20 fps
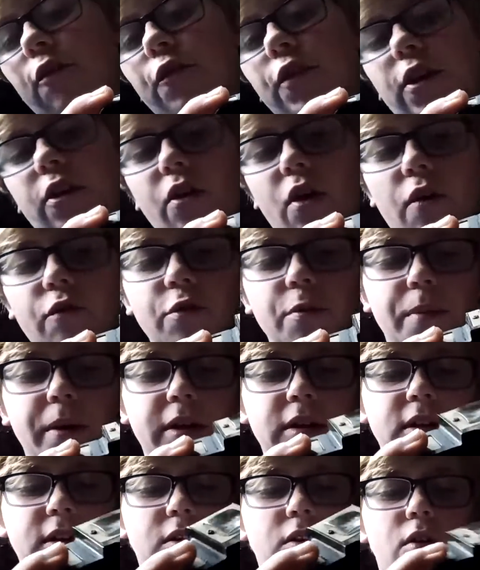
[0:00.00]
finger off the
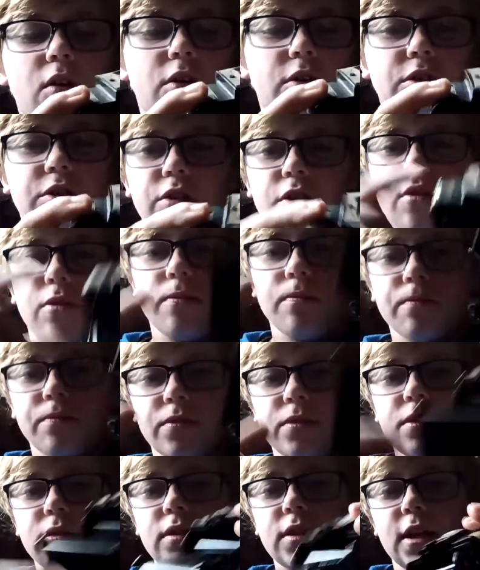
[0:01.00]
button, it'll also
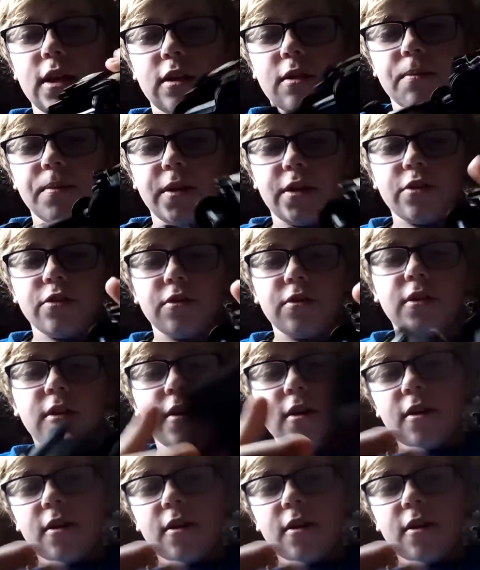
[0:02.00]
take a picture.